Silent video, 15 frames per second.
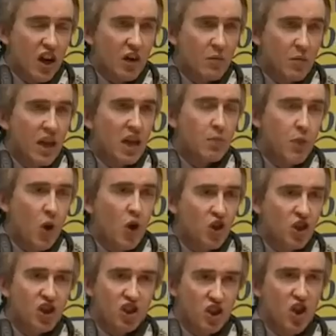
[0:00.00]
a big
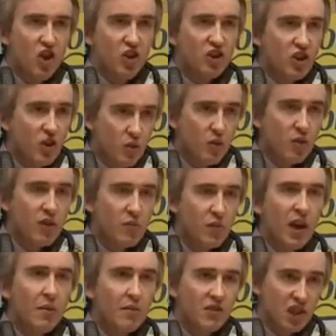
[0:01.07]
posh sod
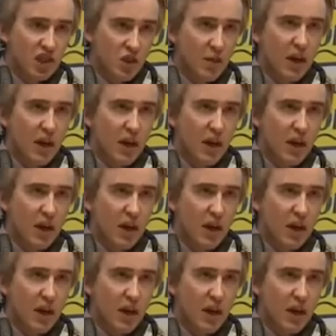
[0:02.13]
with plums in your